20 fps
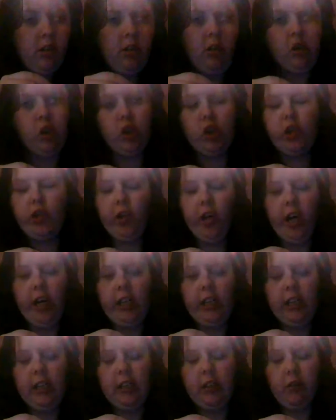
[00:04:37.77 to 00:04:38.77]

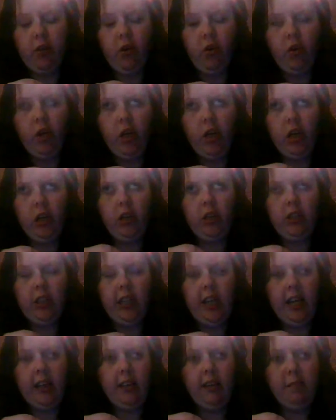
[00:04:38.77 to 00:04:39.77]
to
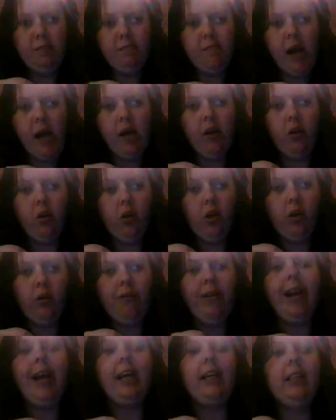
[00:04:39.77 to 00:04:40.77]
get the metal
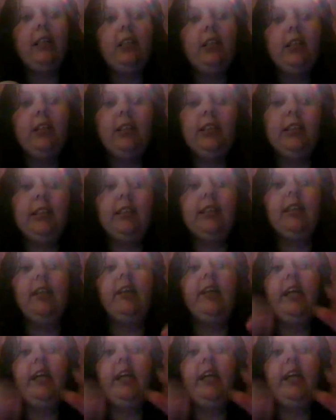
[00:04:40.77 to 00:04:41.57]
correct, the